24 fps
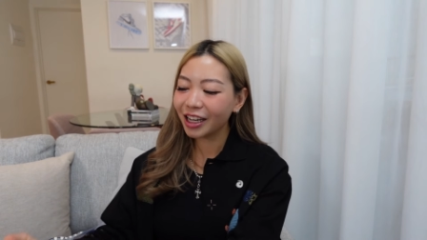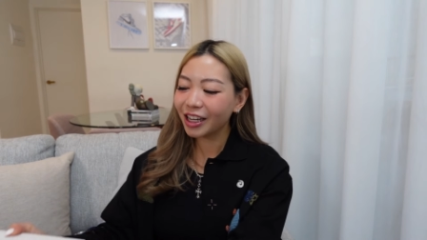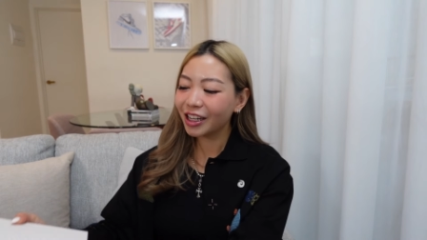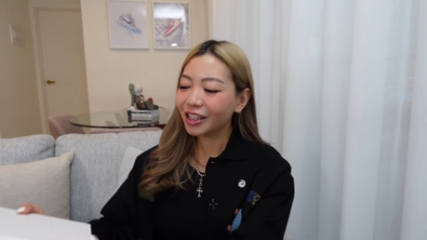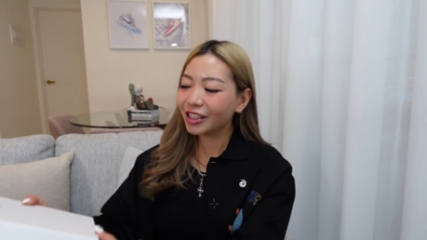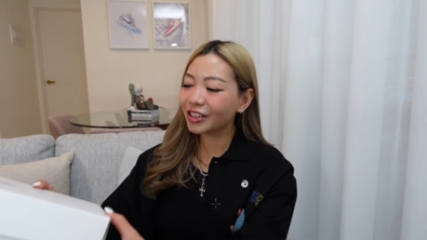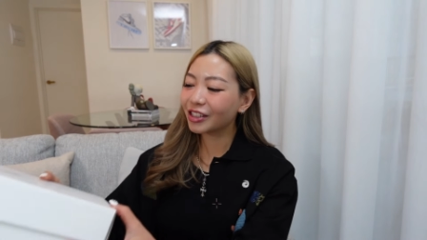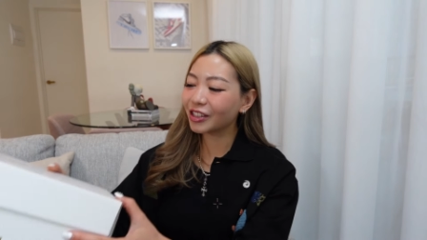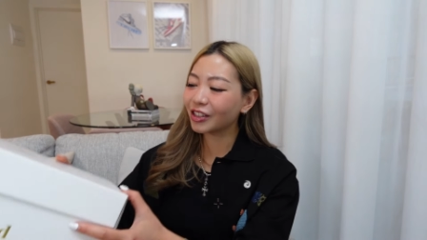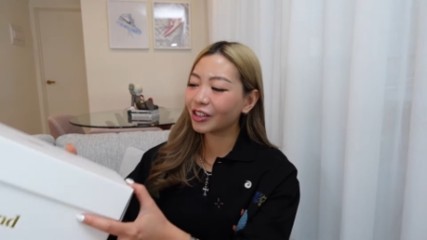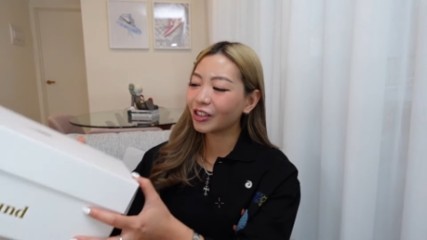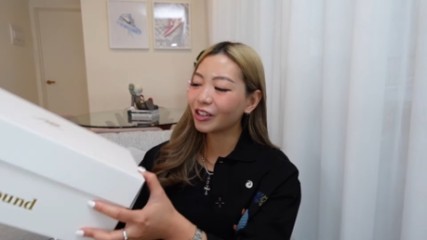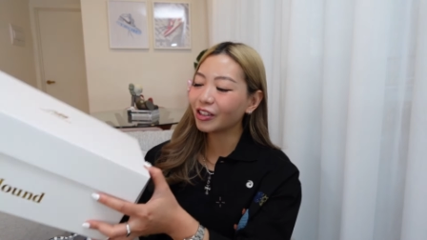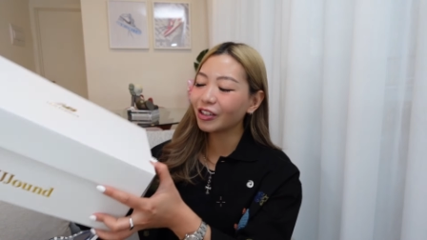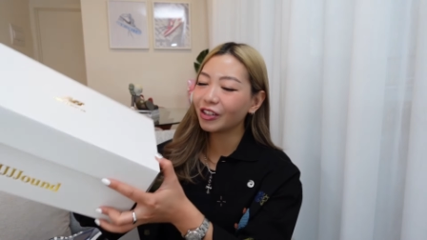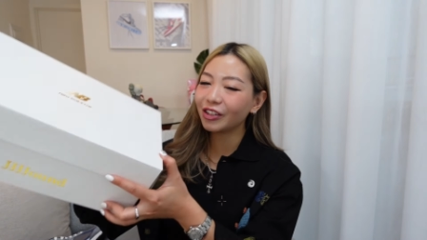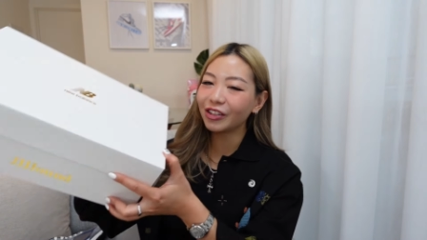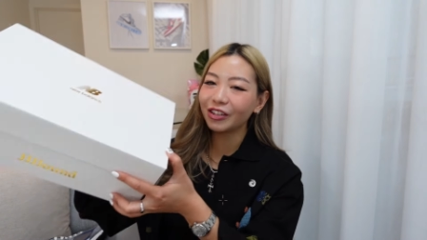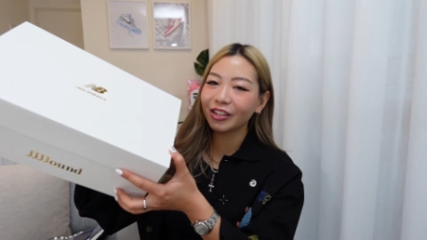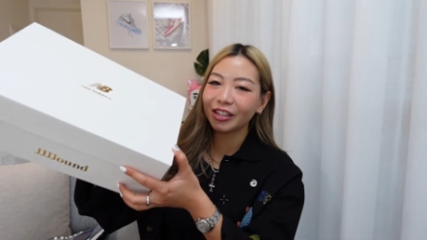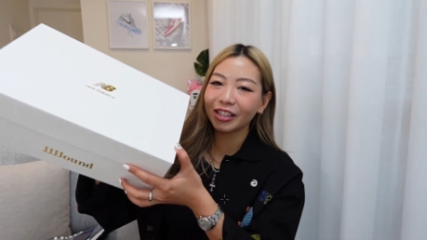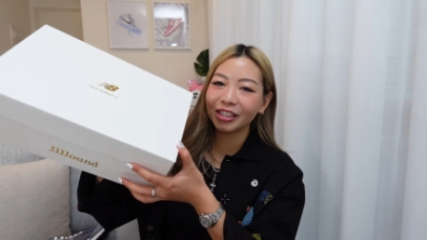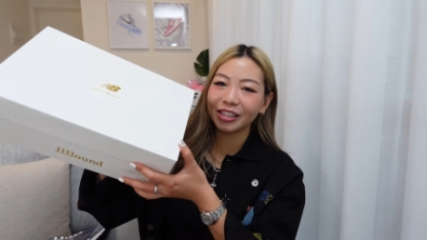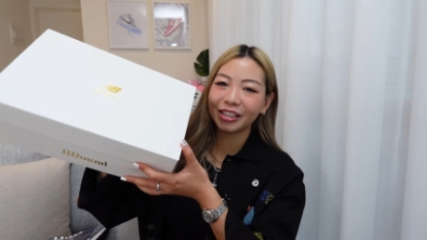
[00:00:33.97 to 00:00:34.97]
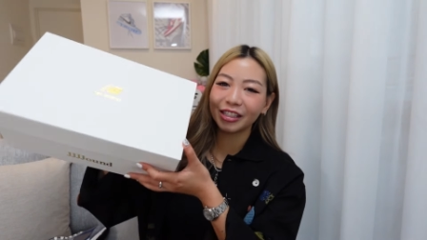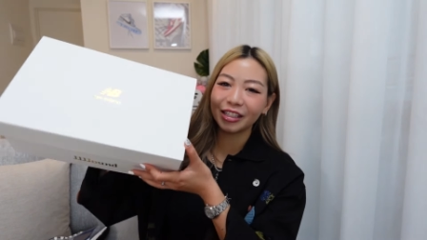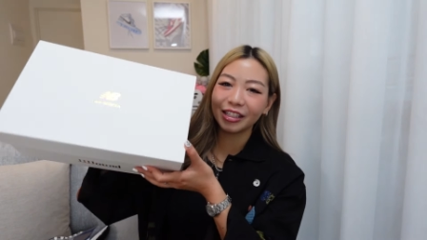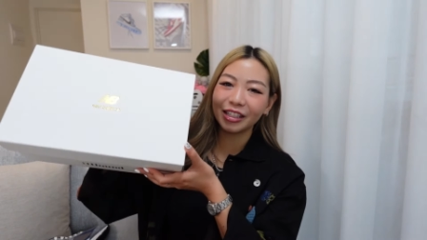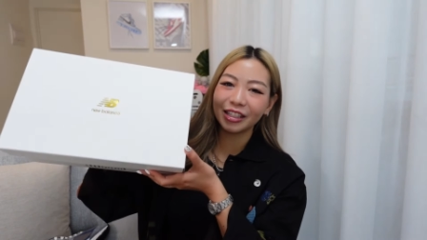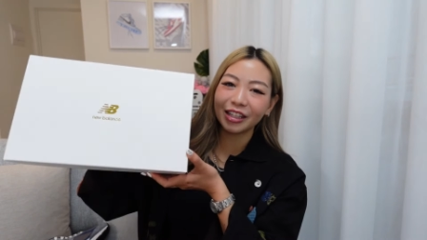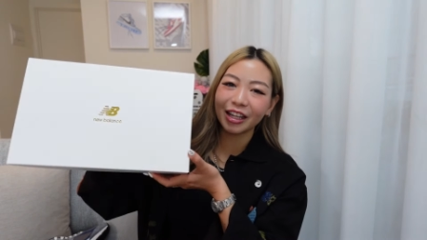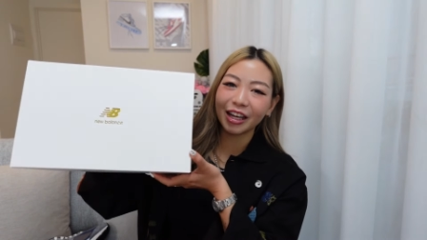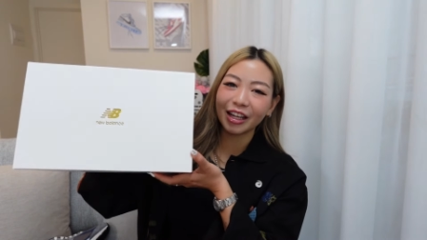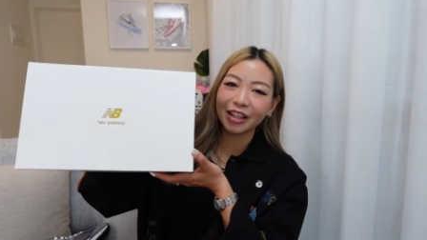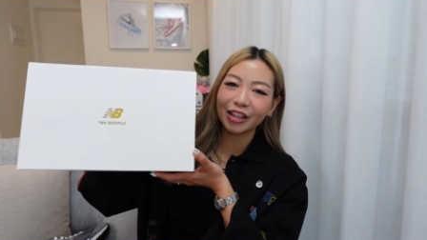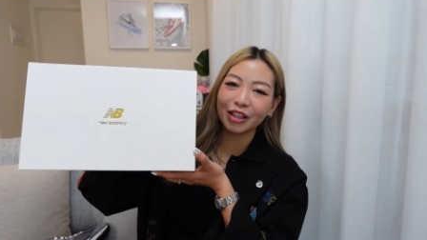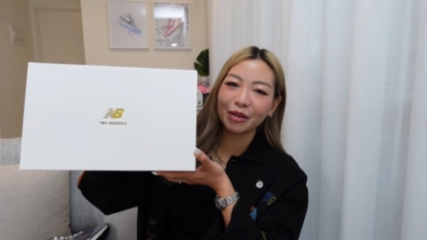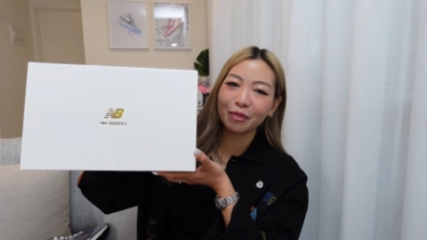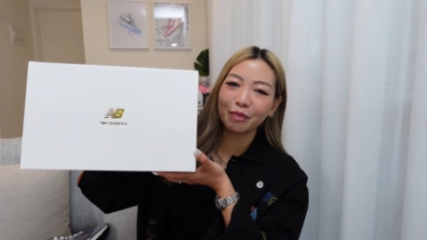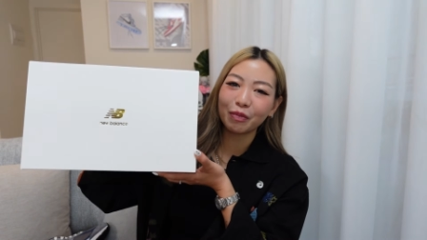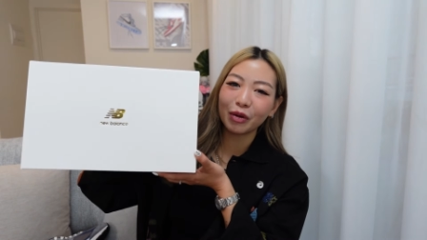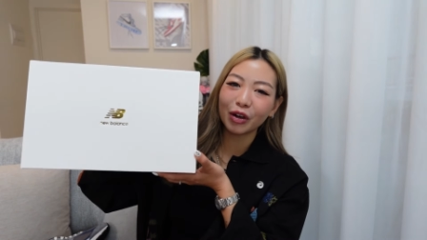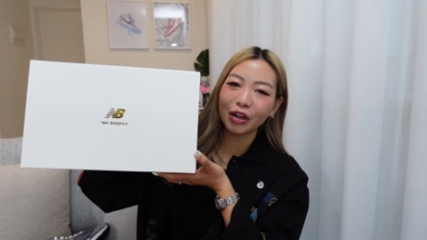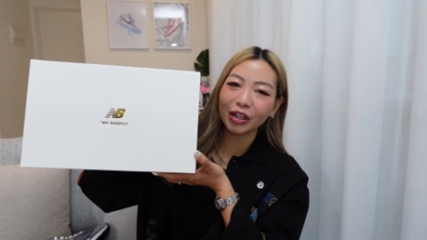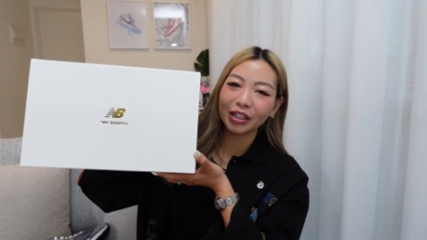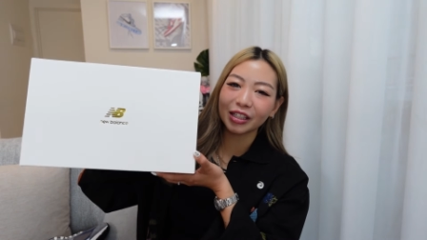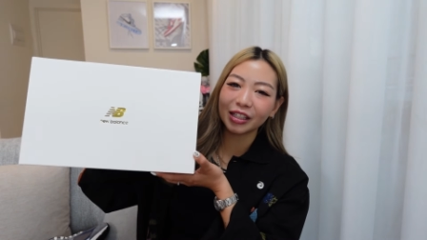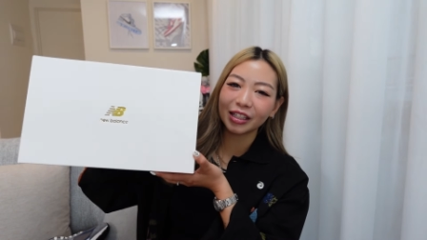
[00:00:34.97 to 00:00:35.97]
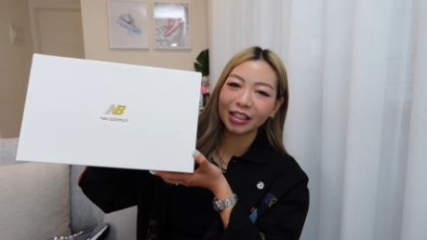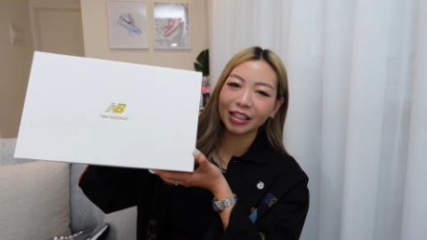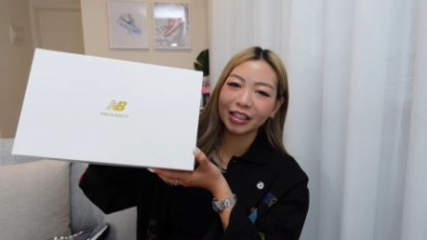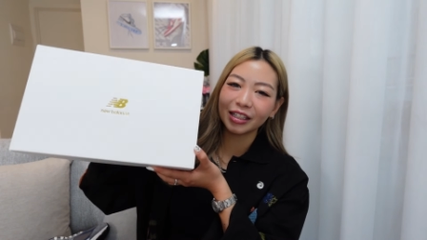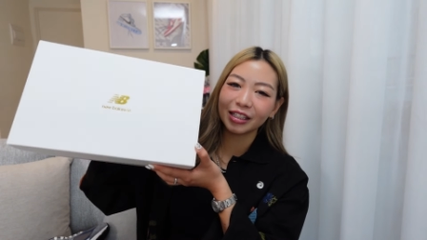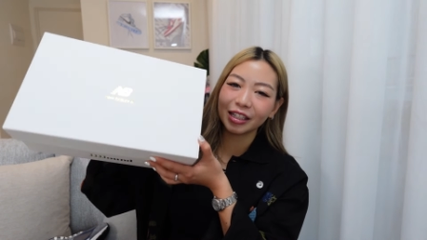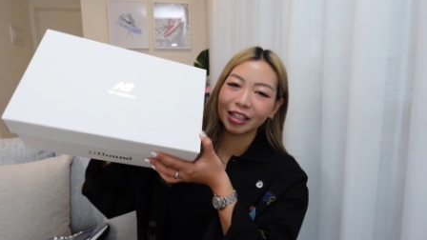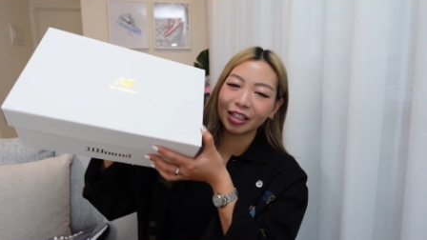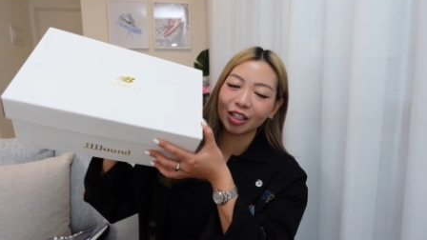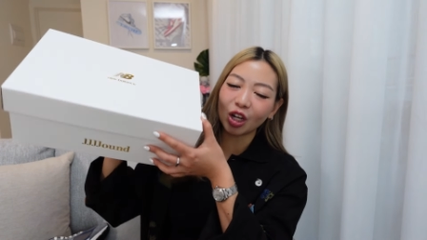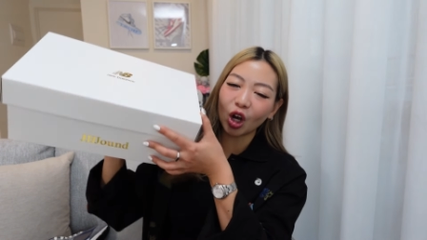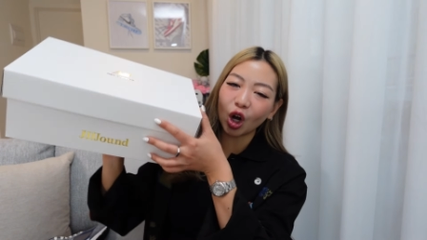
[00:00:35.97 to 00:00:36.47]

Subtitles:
So you can see that the box is an